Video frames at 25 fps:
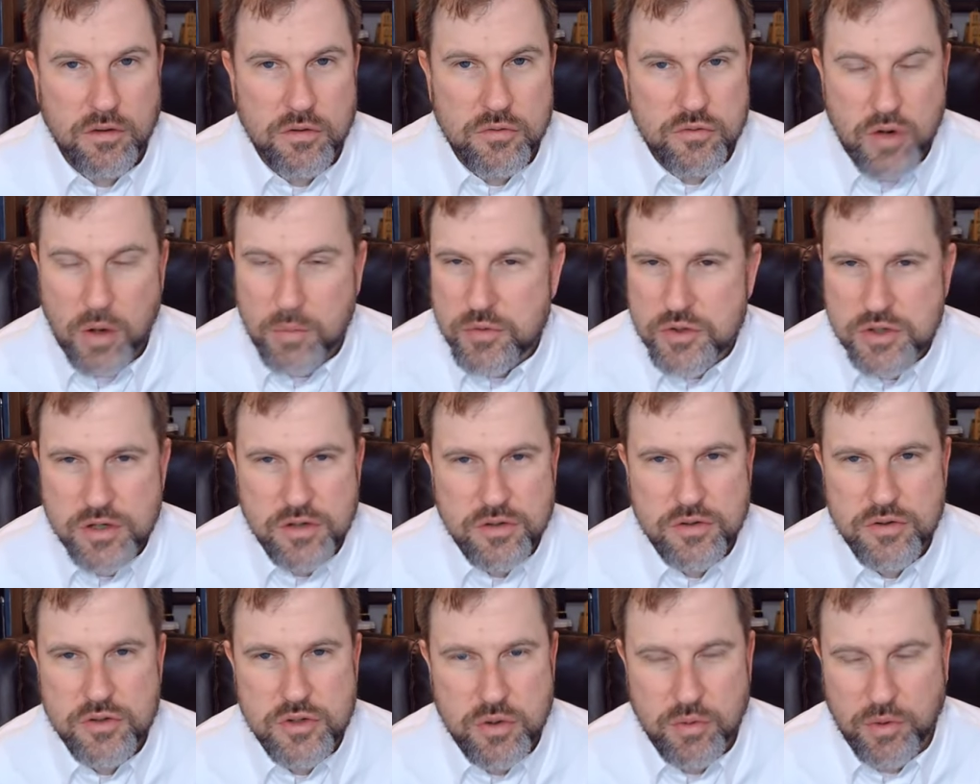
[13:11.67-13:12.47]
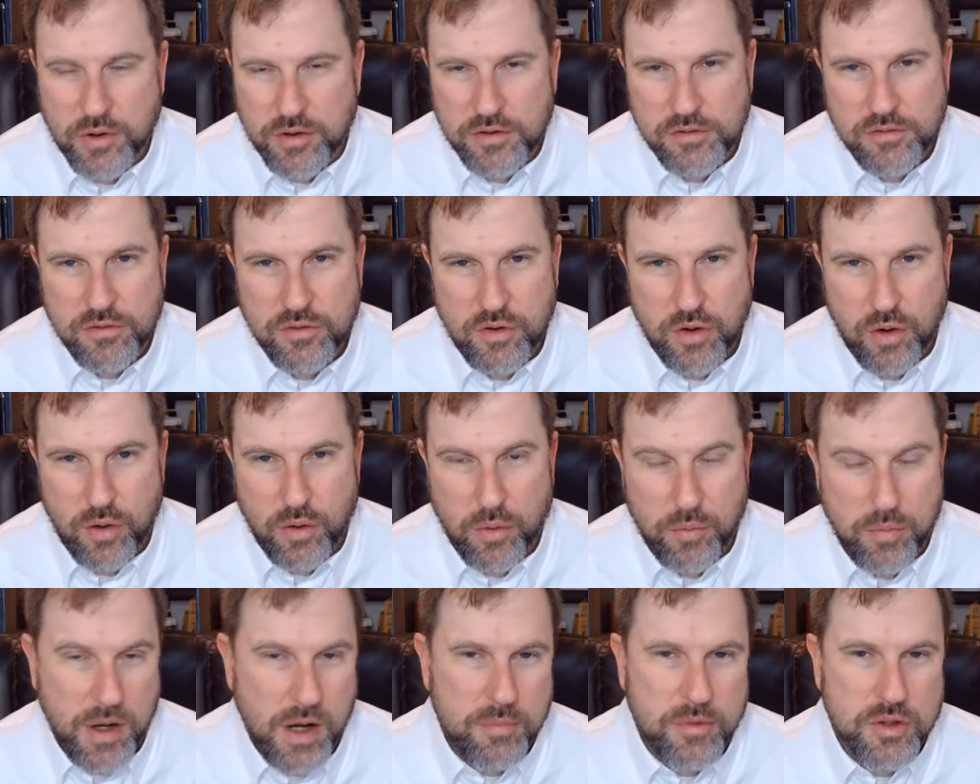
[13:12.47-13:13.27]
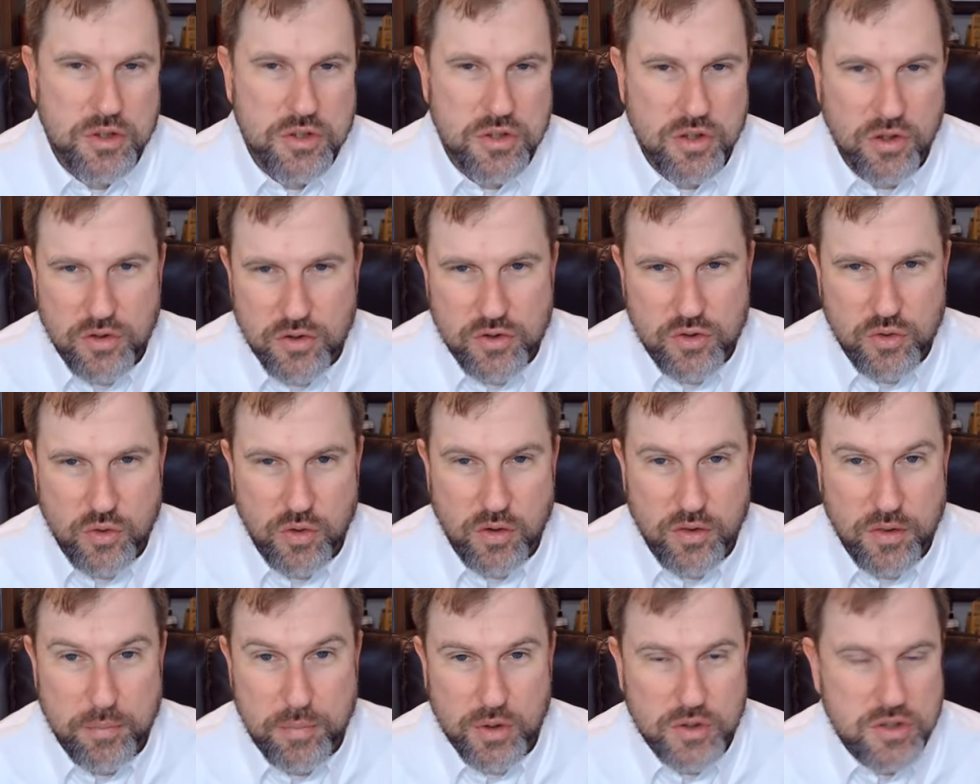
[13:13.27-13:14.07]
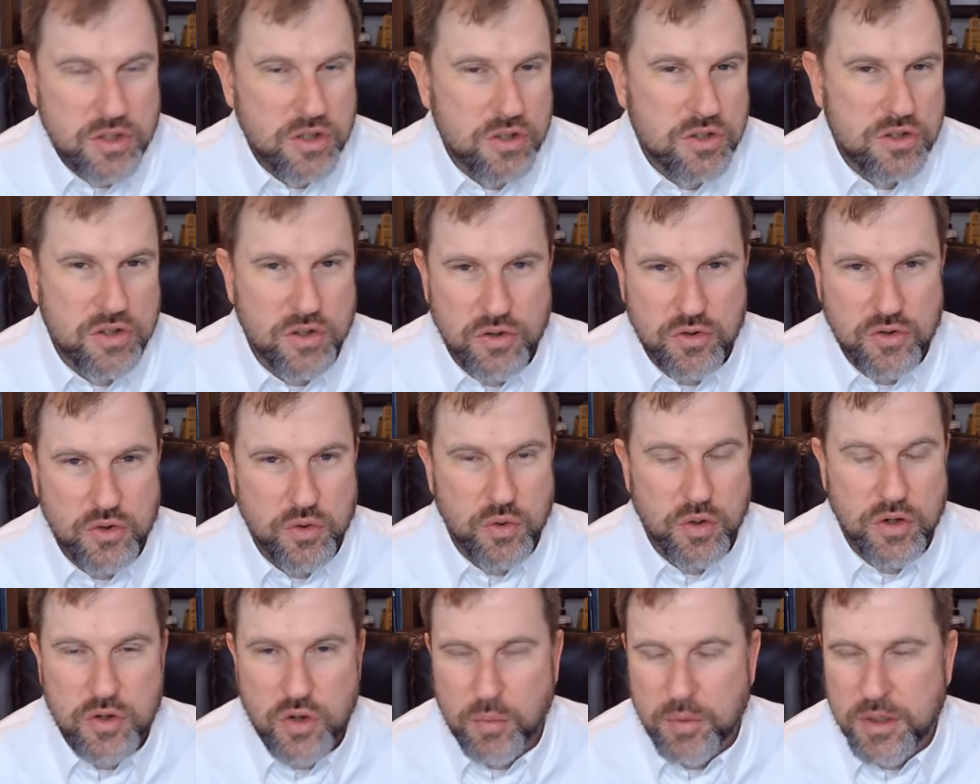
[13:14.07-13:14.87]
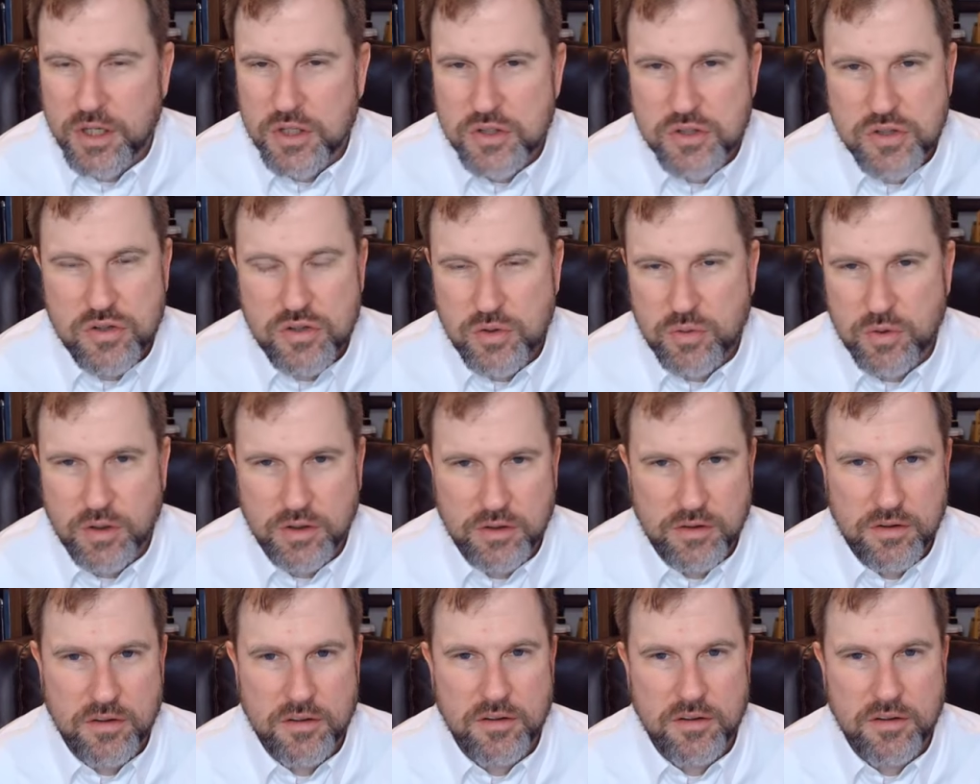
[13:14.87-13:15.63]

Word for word: Trump shouldn't do it. Obama shouldn't do it. The Bushes shouldn't do it. Nobody should do it.